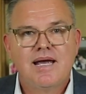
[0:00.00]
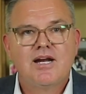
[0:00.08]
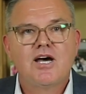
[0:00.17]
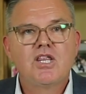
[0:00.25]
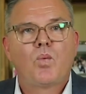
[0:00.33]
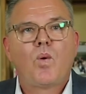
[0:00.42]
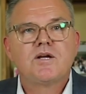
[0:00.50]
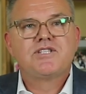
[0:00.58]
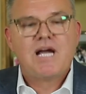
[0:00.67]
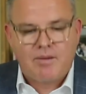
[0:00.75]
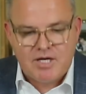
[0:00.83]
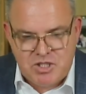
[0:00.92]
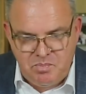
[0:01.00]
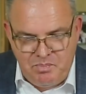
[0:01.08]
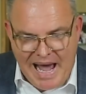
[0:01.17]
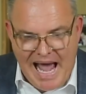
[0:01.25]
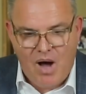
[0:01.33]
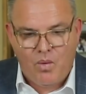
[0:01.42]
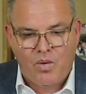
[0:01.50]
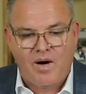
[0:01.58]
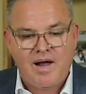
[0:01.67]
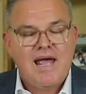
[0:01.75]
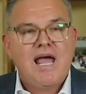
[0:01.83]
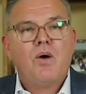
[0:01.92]
In other words, there is
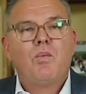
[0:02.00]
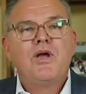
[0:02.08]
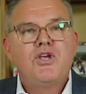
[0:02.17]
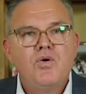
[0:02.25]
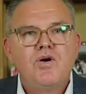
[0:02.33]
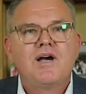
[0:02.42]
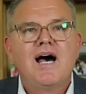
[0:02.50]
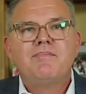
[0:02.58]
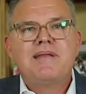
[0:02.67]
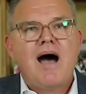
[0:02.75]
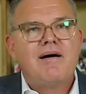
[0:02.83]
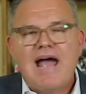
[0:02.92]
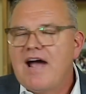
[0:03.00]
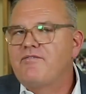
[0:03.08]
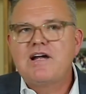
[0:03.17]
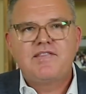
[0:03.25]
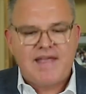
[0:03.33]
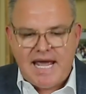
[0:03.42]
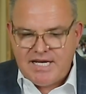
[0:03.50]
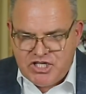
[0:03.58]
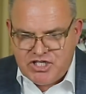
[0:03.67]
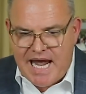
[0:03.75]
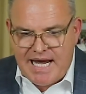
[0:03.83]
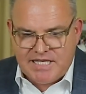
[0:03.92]
power. When you come down, everything
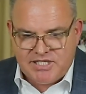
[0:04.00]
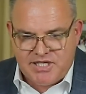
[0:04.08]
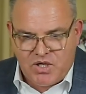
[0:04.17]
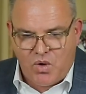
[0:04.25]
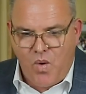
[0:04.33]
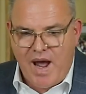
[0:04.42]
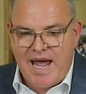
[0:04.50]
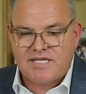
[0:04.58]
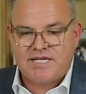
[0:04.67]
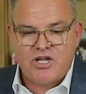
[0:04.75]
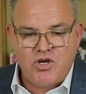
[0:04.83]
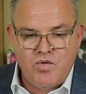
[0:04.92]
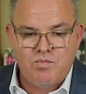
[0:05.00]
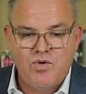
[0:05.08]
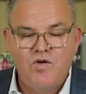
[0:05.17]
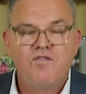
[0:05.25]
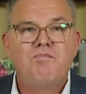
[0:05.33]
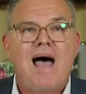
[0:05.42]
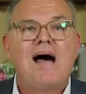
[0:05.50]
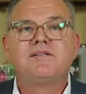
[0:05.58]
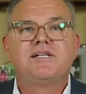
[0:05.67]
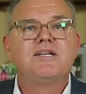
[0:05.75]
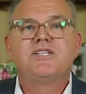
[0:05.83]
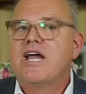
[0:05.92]
shakes and quakes, and you move
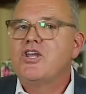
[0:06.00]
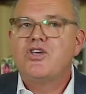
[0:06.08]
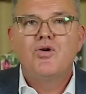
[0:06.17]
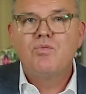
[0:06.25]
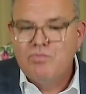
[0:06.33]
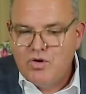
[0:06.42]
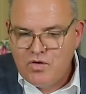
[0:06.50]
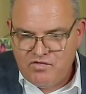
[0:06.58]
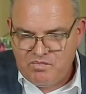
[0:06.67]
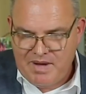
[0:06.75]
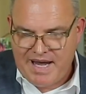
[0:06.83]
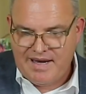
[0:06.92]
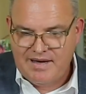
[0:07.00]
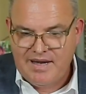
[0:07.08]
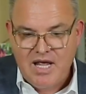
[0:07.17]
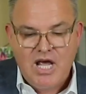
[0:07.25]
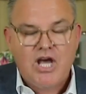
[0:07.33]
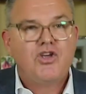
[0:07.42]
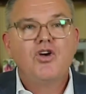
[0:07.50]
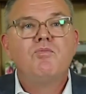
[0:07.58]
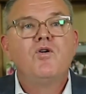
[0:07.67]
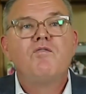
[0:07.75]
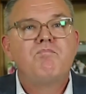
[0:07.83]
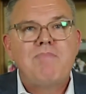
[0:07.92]
mountains and you move men. You
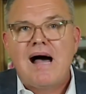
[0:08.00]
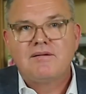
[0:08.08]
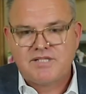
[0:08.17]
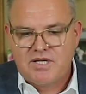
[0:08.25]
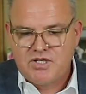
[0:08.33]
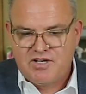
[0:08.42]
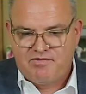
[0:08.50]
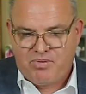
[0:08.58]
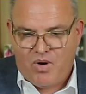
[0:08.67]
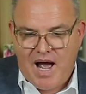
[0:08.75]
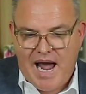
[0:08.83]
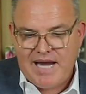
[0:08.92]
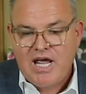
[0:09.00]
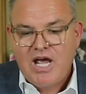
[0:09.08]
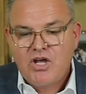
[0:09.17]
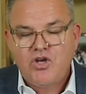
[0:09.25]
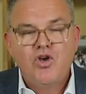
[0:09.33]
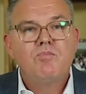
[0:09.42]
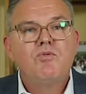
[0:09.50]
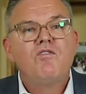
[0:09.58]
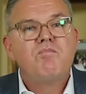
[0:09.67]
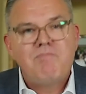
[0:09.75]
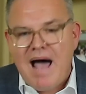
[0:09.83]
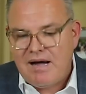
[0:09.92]
move mountains of pride. You
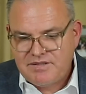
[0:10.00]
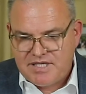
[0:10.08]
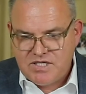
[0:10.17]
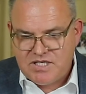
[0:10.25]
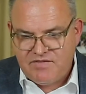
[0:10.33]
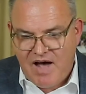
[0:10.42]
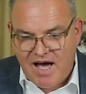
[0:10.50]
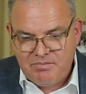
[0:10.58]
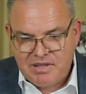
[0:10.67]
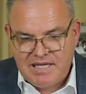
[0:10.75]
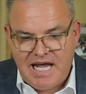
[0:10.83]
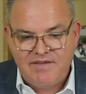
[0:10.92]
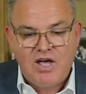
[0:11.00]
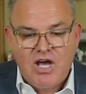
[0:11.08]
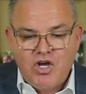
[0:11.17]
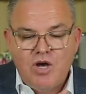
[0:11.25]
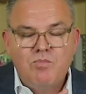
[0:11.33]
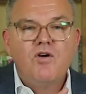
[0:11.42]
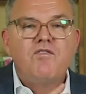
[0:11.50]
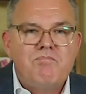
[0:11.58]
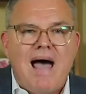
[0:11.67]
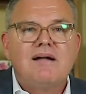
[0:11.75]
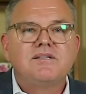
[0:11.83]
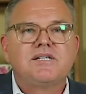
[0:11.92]
move mountains of unbelief. You move
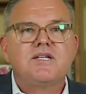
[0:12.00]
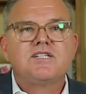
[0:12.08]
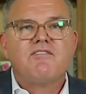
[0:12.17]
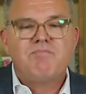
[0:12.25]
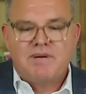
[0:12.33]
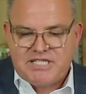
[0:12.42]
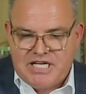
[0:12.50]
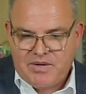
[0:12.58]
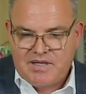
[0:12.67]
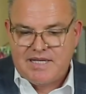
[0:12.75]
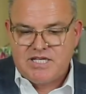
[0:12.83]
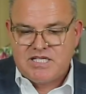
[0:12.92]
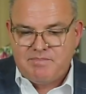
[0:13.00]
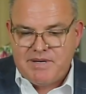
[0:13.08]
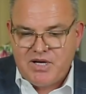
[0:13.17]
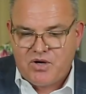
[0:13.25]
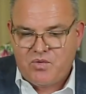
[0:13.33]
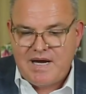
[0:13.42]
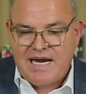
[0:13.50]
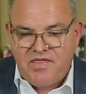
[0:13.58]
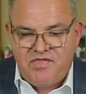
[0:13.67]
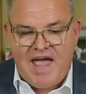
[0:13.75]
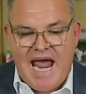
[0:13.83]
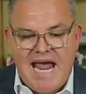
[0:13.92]
mountains of materialism and
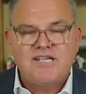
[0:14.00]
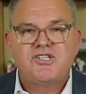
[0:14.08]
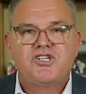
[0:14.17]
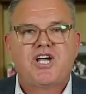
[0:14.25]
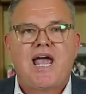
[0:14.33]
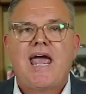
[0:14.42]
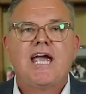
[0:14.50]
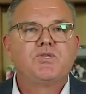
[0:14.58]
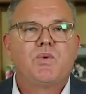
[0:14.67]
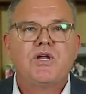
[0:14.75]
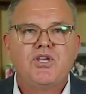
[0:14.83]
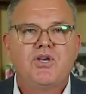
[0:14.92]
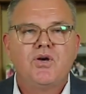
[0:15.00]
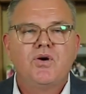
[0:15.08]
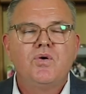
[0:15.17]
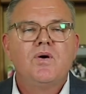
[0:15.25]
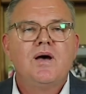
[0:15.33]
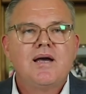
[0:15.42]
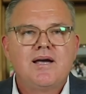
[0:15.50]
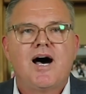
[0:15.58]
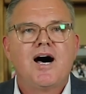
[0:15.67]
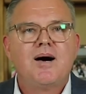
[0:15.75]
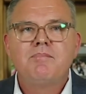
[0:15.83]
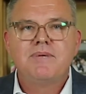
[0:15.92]
greed. Things change when you
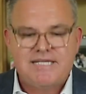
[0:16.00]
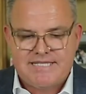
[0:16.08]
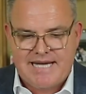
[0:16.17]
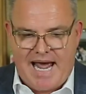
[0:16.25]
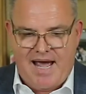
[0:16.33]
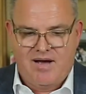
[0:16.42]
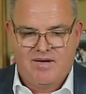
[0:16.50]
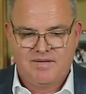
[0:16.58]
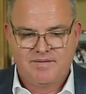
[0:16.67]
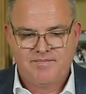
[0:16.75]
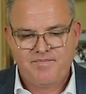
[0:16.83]
come down.